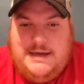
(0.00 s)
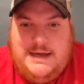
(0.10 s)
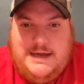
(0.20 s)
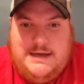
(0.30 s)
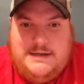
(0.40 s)

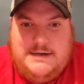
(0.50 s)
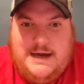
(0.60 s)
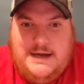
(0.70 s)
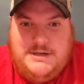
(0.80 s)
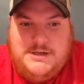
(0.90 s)
And
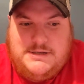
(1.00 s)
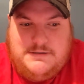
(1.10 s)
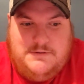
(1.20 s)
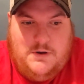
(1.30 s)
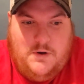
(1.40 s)
I
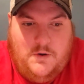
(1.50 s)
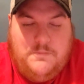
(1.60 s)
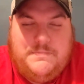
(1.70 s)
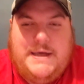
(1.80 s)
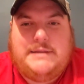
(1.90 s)
just
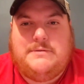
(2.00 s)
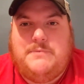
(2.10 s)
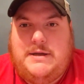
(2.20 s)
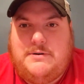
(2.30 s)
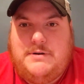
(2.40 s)
hope that the
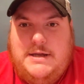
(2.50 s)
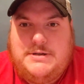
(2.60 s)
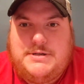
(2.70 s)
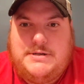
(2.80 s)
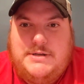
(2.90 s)
Raider
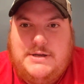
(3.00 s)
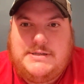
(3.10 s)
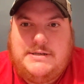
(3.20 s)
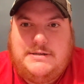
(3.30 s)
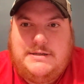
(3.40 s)
Nation
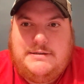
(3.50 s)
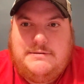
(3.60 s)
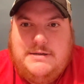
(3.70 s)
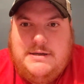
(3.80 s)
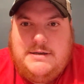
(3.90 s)
doesn't
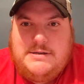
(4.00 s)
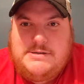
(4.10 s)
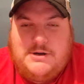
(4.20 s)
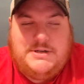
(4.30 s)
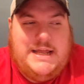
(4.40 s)

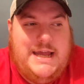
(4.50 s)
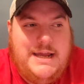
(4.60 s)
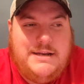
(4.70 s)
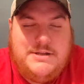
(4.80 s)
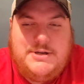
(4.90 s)
start to
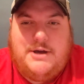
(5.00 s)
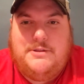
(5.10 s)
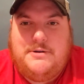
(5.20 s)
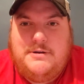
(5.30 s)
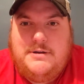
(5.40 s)
hate each
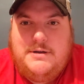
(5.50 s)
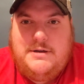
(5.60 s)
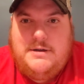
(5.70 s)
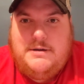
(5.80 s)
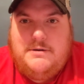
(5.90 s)
other
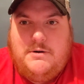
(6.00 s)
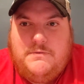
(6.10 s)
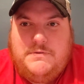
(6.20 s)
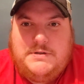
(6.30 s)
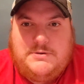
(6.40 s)

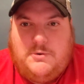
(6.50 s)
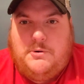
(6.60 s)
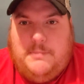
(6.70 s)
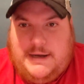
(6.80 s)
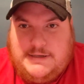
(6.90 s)
over this
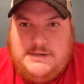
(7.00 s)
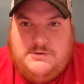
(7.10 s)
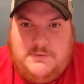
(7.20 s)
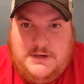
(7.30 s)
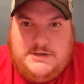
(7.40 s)
quarterback
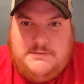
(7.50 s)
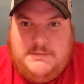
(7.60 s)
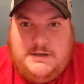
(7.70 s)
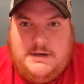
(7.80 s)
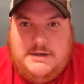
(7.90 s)
situation,
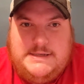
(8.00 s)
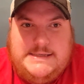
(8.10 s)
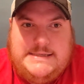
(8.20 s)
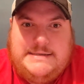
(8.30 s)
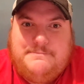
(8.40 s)

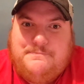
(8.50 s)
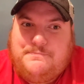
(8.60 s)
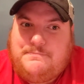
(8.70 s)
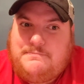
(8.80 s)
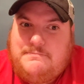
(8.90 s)
because
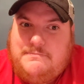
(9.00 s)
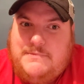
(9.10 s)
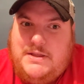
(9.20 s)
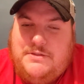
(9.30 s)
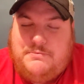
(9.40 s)

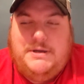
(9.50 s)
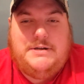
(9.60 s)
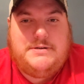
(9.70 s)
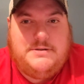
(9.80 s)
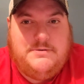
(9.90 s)

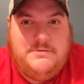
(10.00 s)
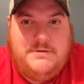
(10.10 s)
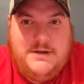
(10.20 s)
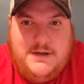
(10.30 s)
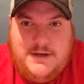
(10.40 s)

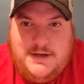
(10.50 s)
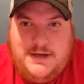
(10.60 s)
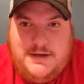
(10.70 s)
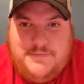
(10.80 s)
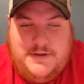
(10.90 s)
3-2,
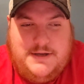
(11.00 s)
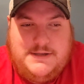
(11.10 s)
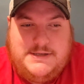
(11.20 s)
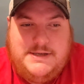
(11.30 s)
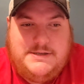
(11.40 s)
if they
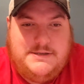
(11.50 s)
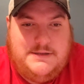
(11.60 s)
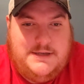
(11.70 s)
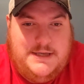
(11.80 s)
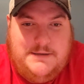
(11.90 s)

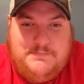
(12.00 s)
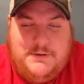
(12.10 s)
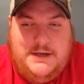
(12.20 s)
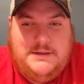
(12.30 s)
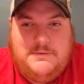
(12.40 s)
consistently keep
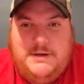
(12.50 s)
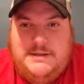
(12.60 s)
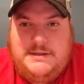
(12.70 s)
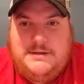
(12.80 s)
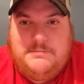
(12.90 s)
playing the way
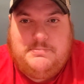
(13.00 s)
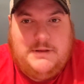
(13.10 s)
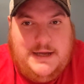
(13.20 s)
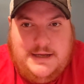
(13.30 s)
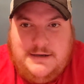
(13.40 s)
that they're
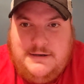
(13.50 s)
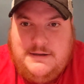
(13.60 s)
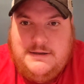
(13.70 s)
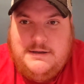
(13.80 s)
playing,